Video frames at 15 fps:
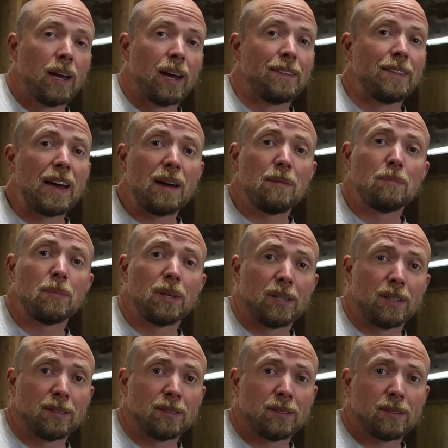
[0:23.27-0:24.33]
And that
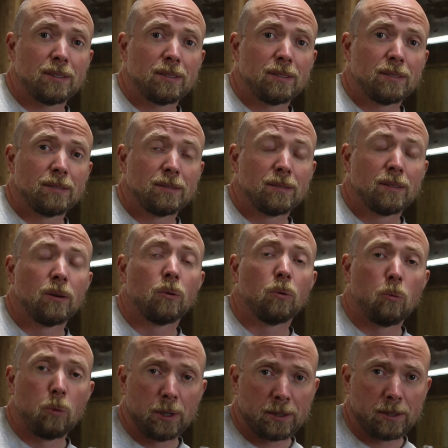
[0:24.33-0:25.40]
means
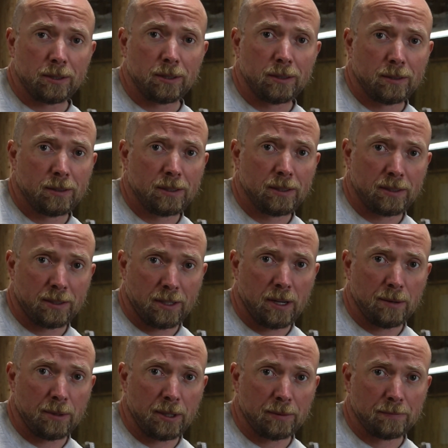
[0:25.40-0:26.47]
winter is
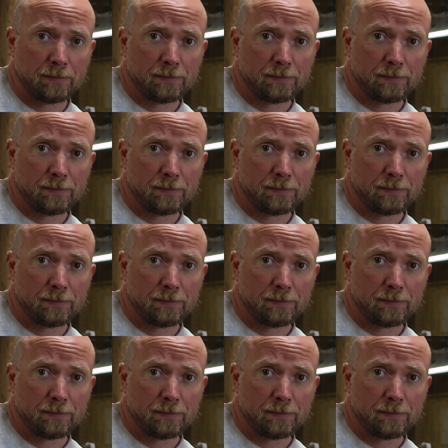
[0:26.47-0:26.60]
coming.